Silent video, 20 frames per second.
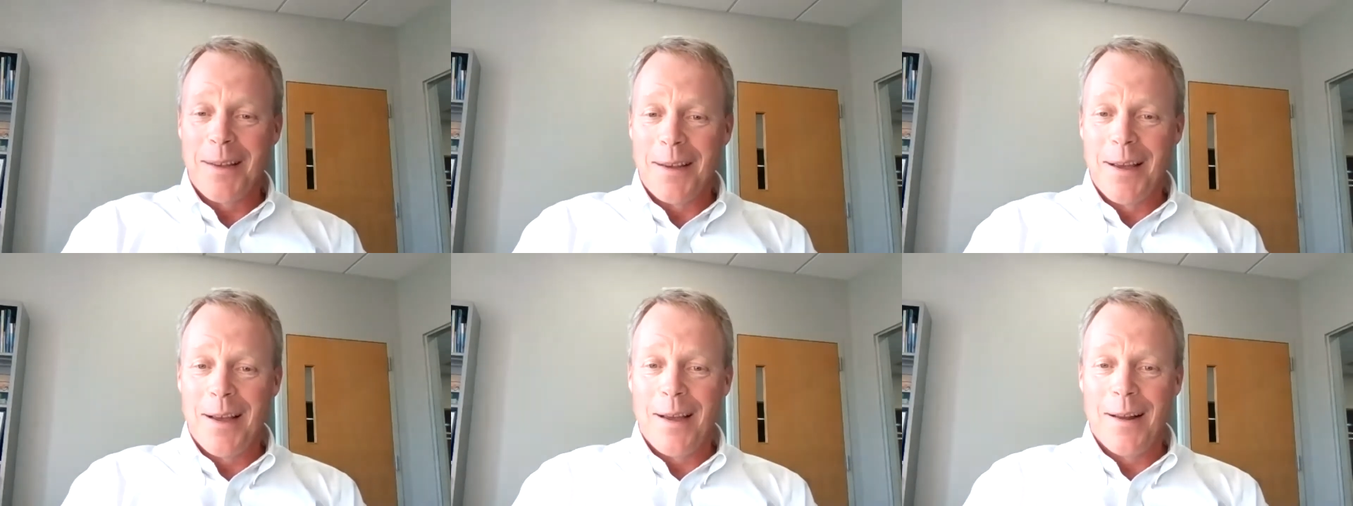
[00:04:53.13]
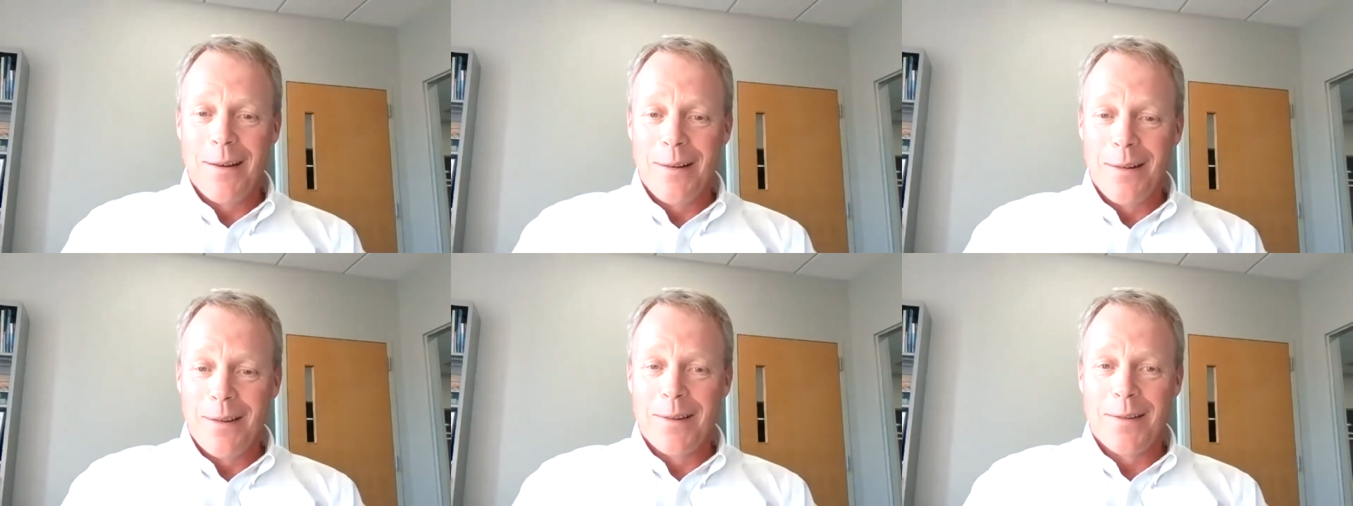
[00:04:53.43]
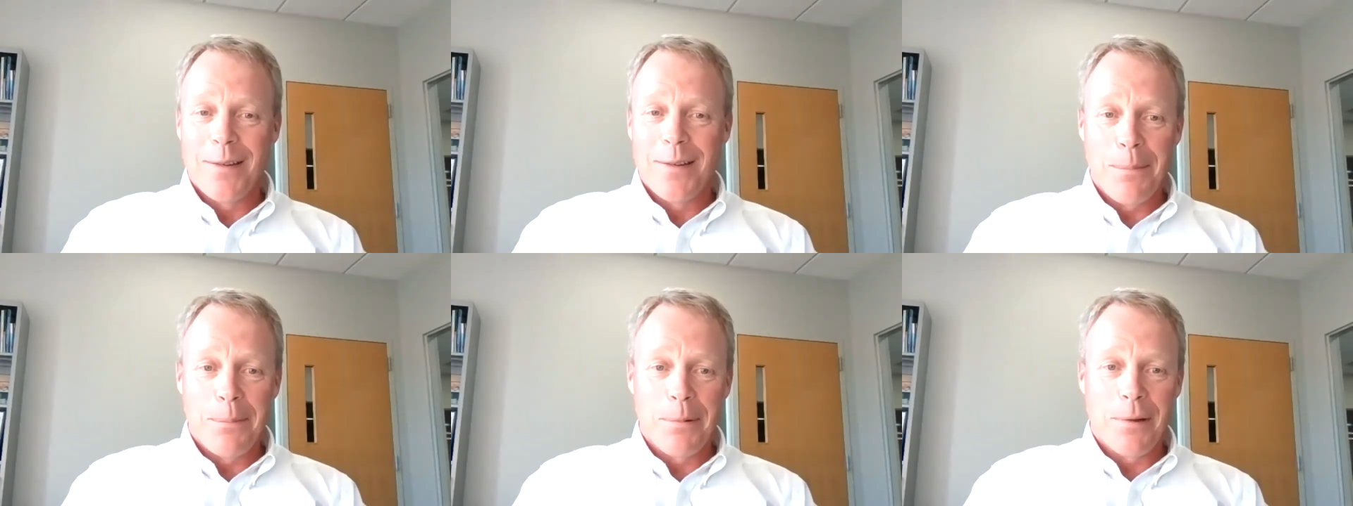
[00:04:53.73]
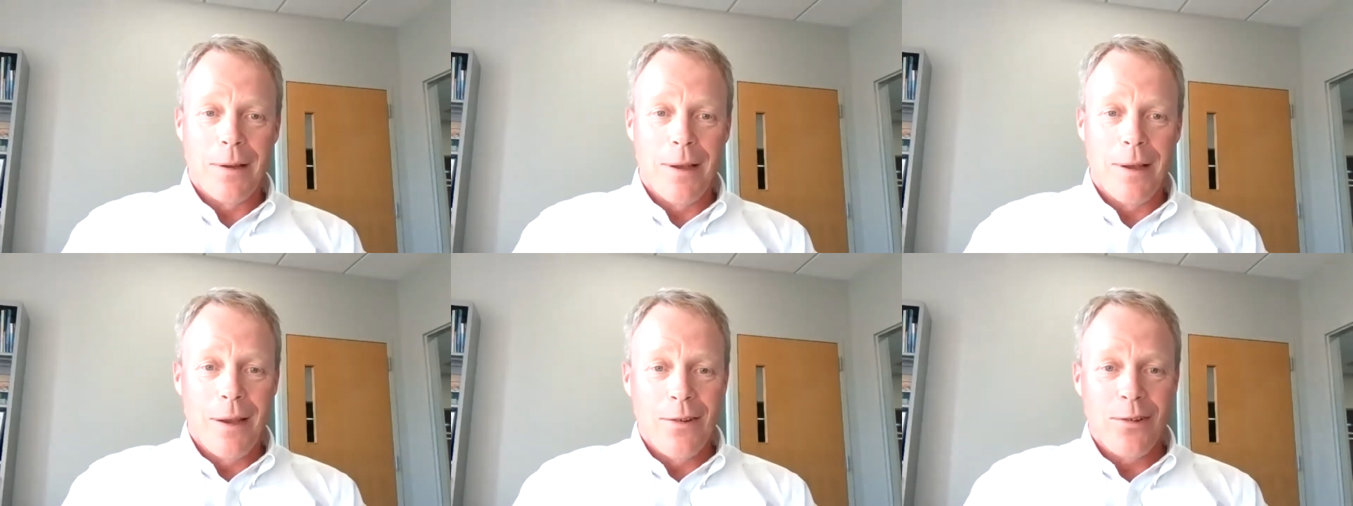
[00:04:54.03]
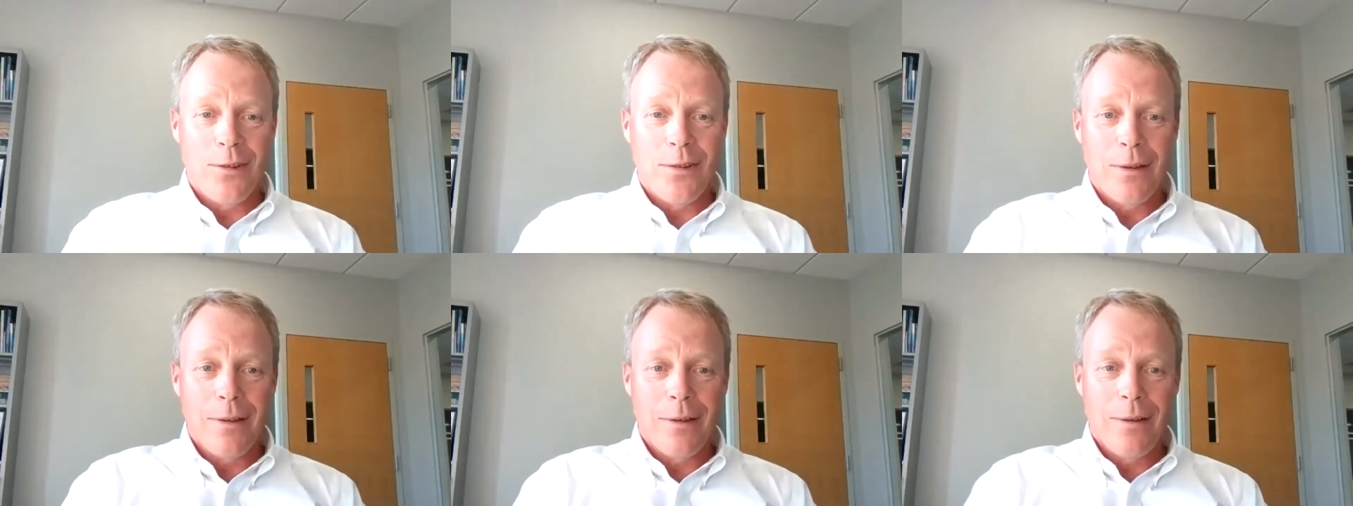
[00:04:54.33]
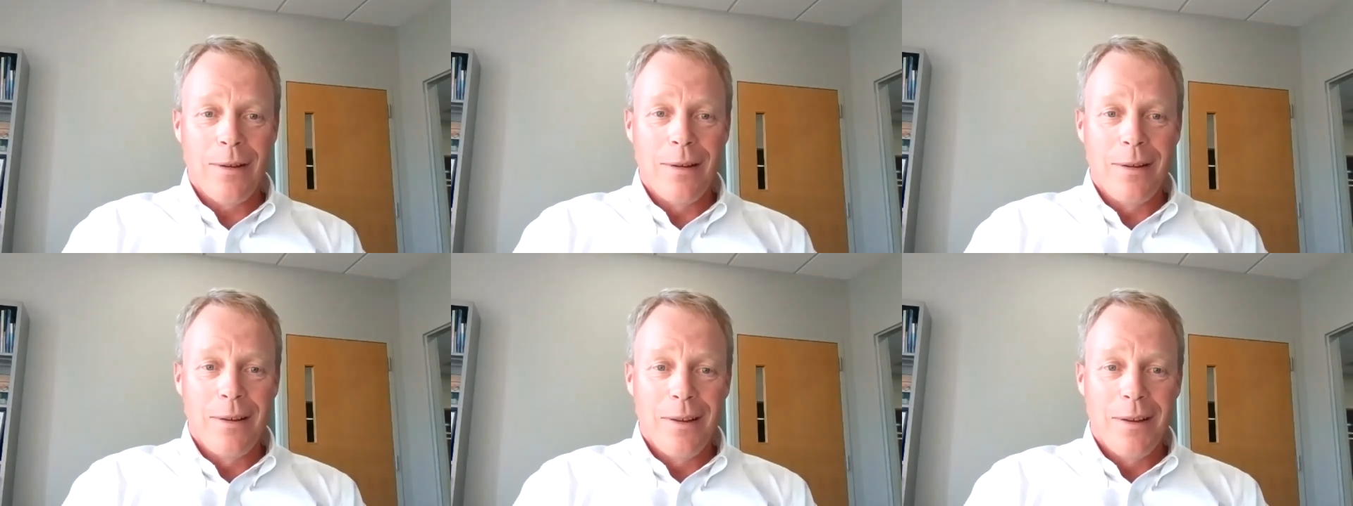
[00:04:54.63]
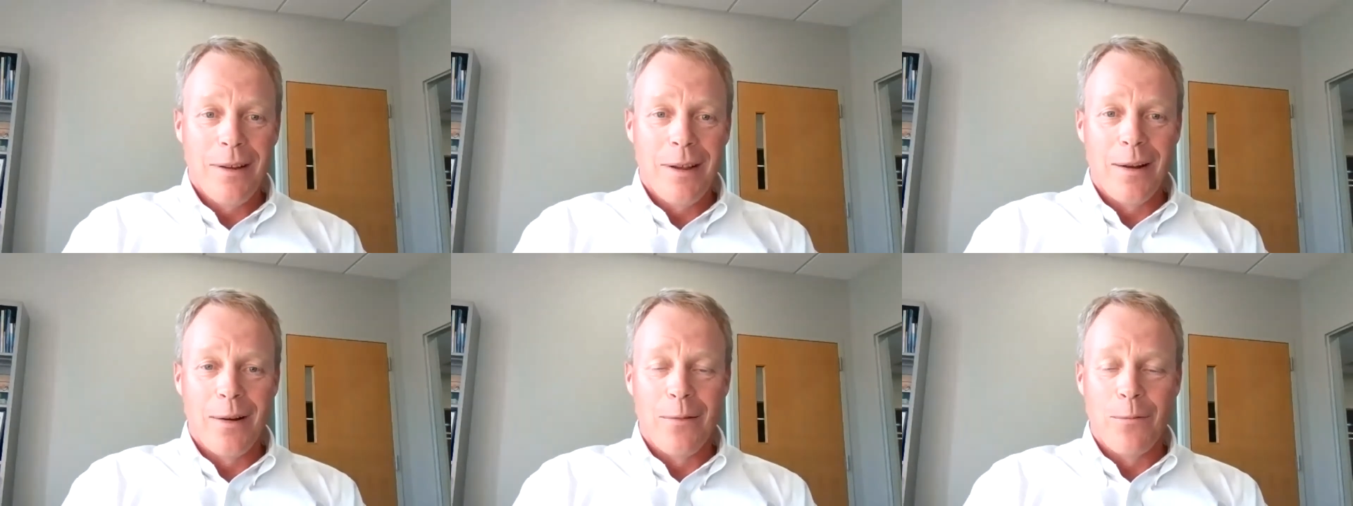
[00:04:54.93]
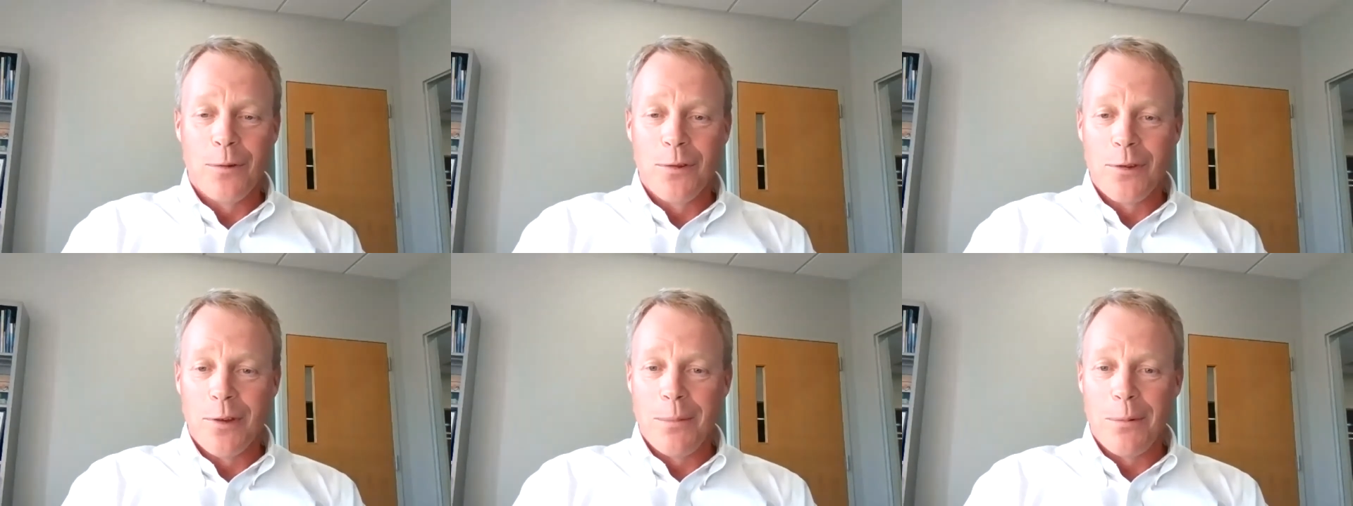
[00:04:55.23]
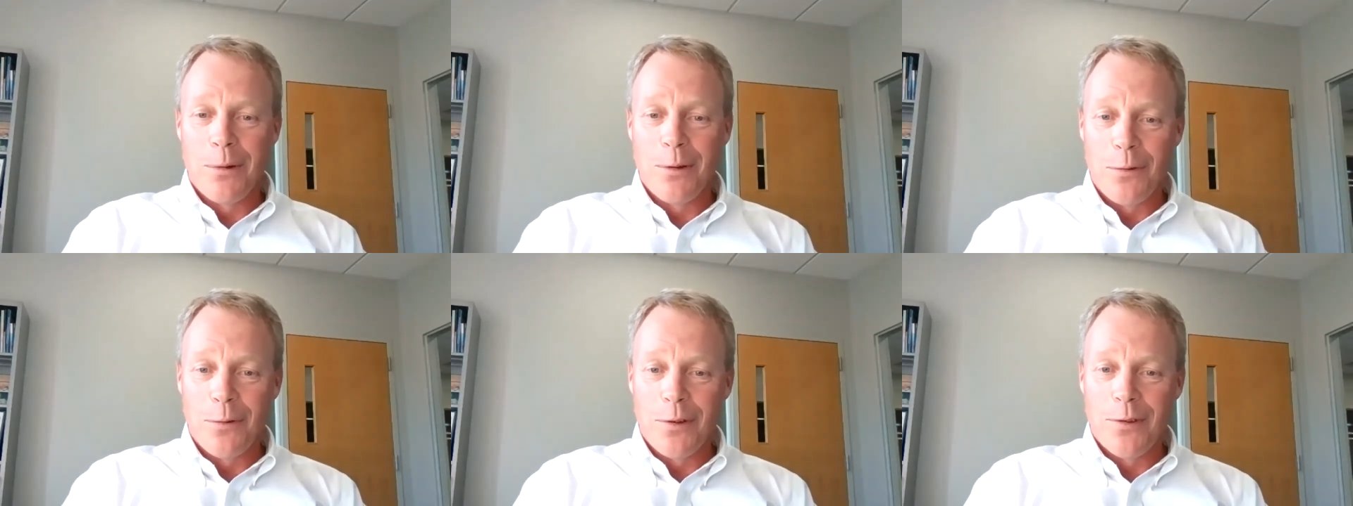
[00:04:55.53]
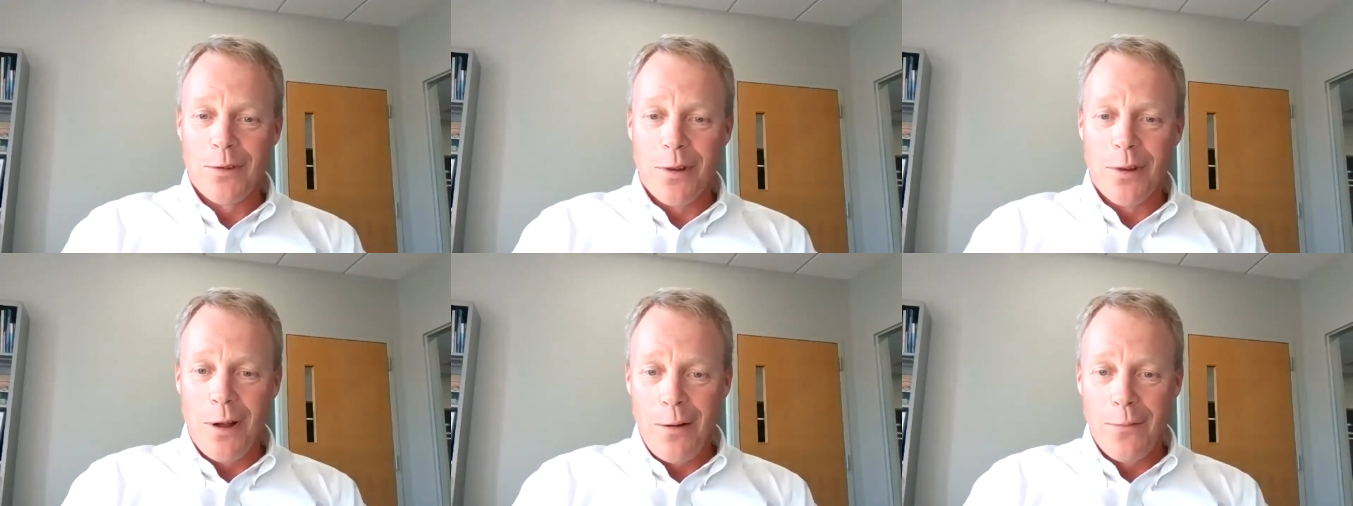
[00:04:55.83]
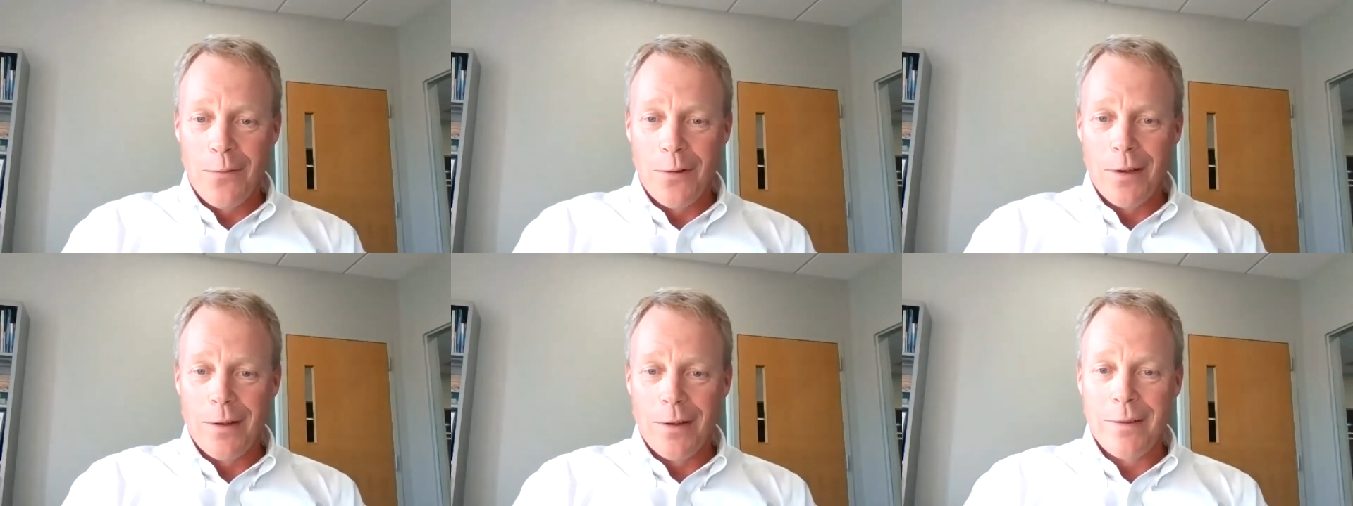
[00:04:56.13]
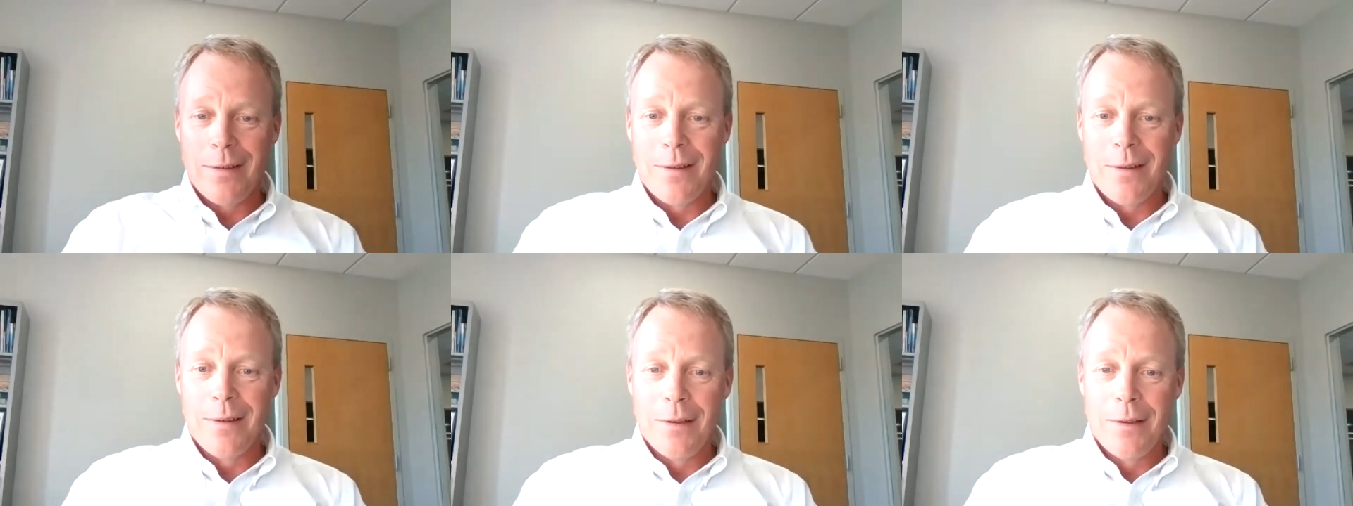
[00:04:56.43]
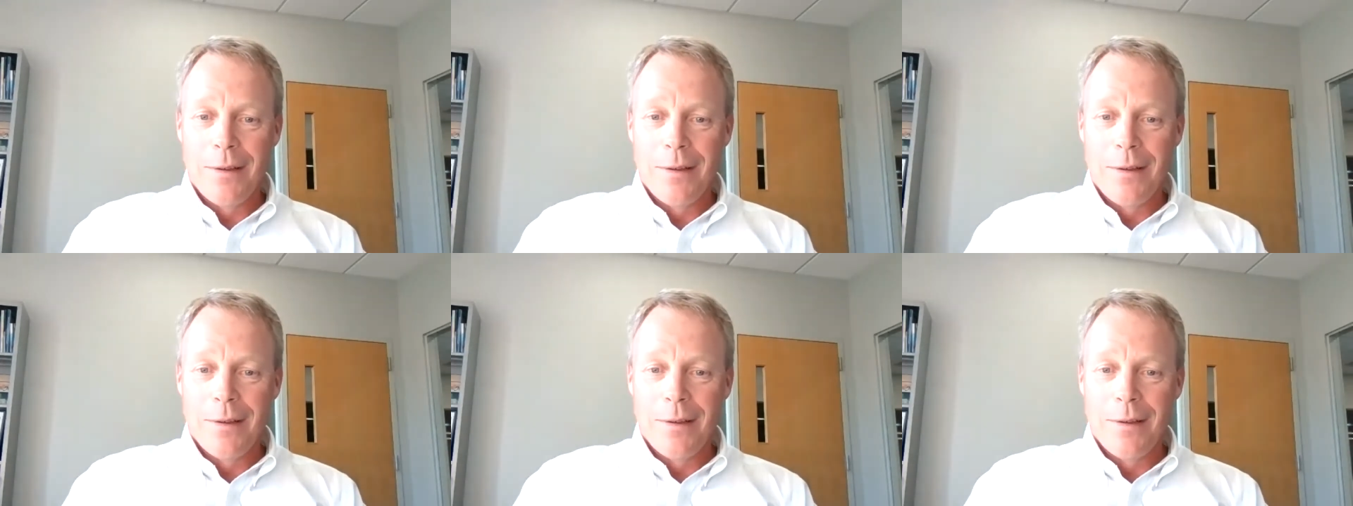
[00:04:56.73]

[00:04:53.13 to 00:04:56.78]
I got into this application and was able to resolve it,